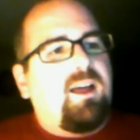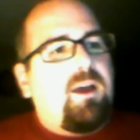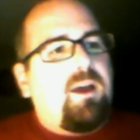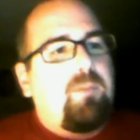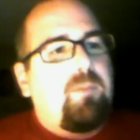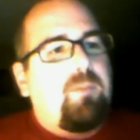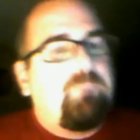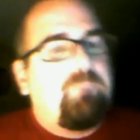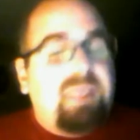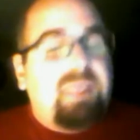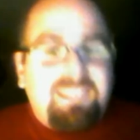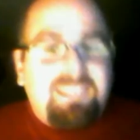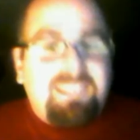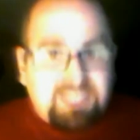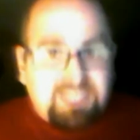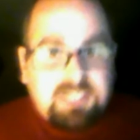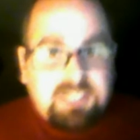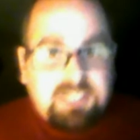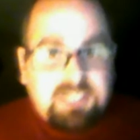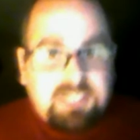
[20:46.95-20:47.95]

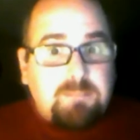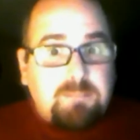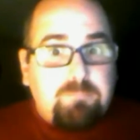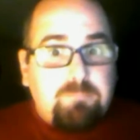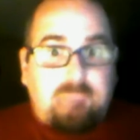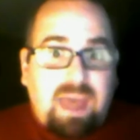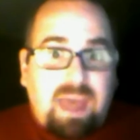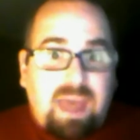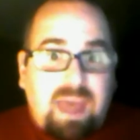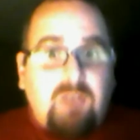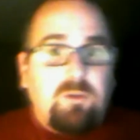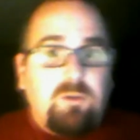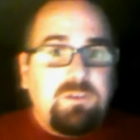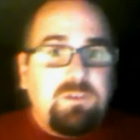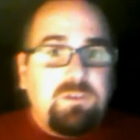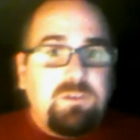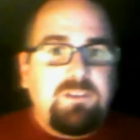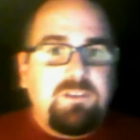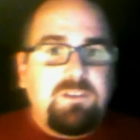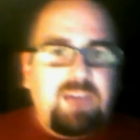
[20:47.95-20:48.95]
position
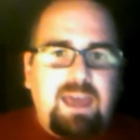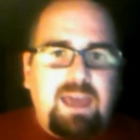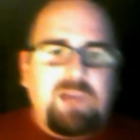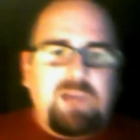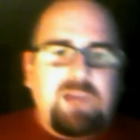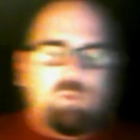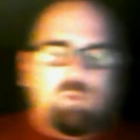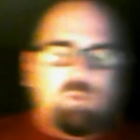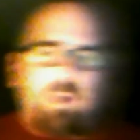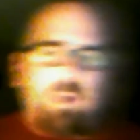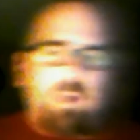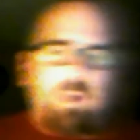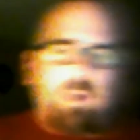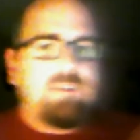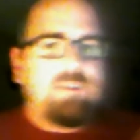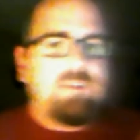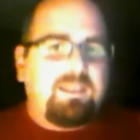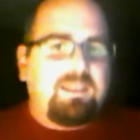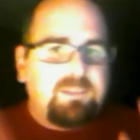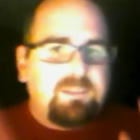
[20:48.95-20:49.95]
battles and whether or
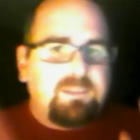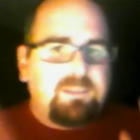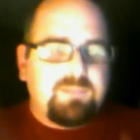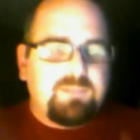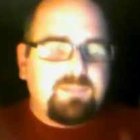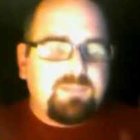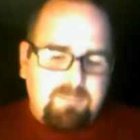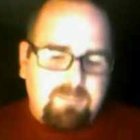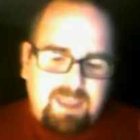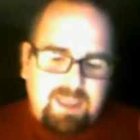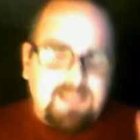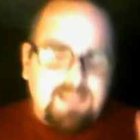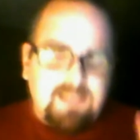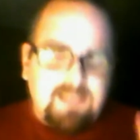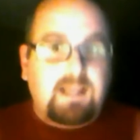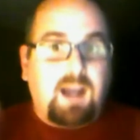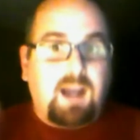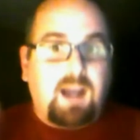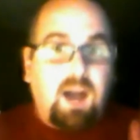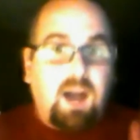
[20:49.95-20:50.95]
not someone's going to make the
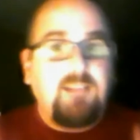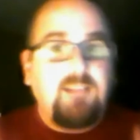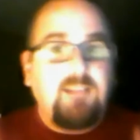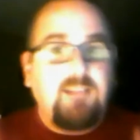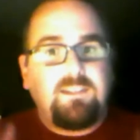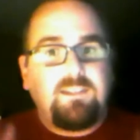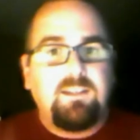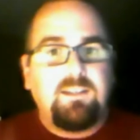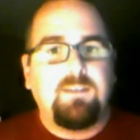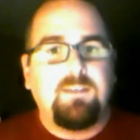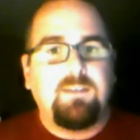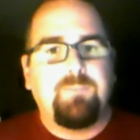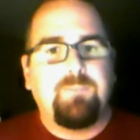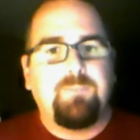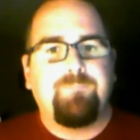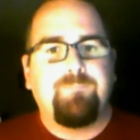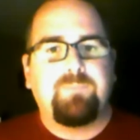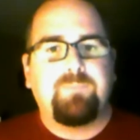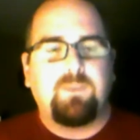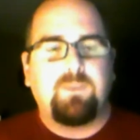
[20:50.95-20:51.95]
cut
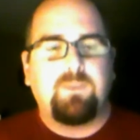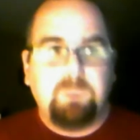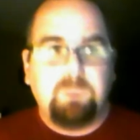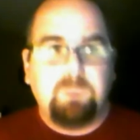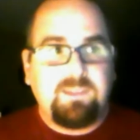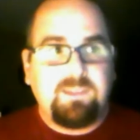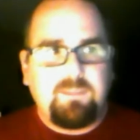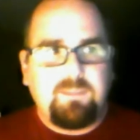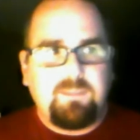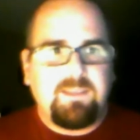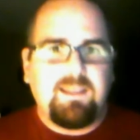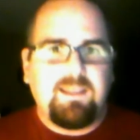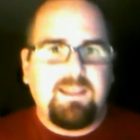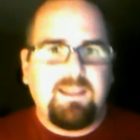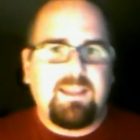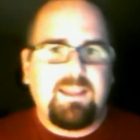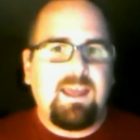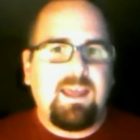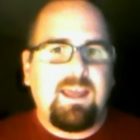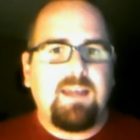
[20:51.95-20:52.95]
with something like
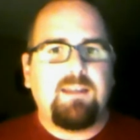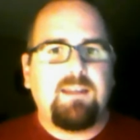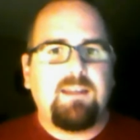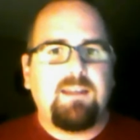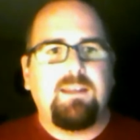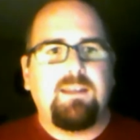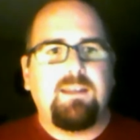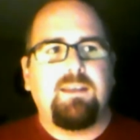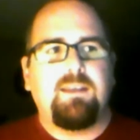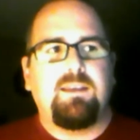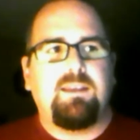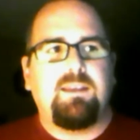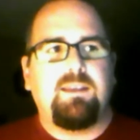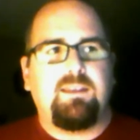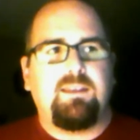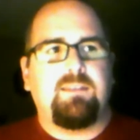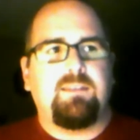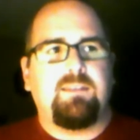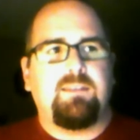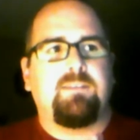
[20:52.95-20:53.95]
that
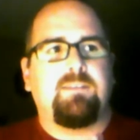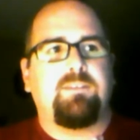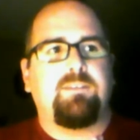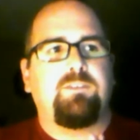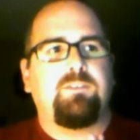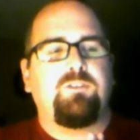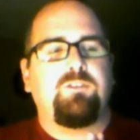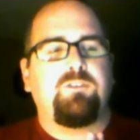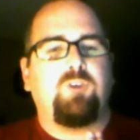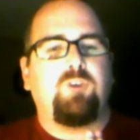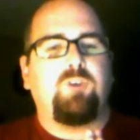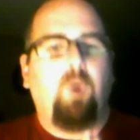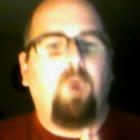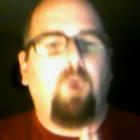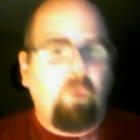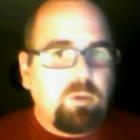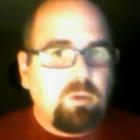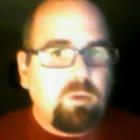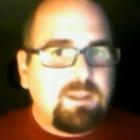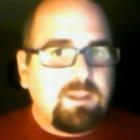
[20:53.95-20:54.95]
is
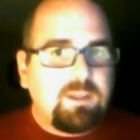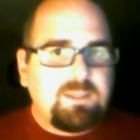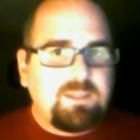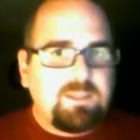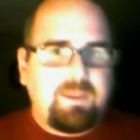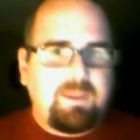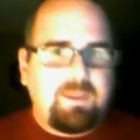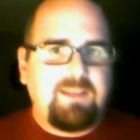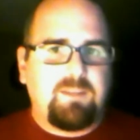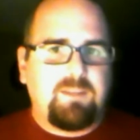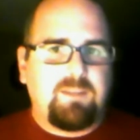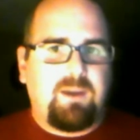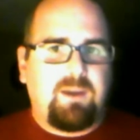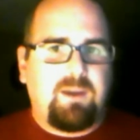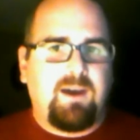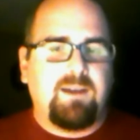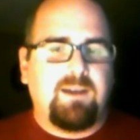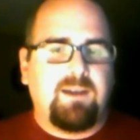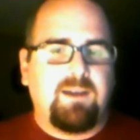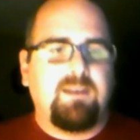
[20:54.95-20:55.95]
totally dependent
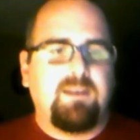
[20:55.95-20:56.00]
upon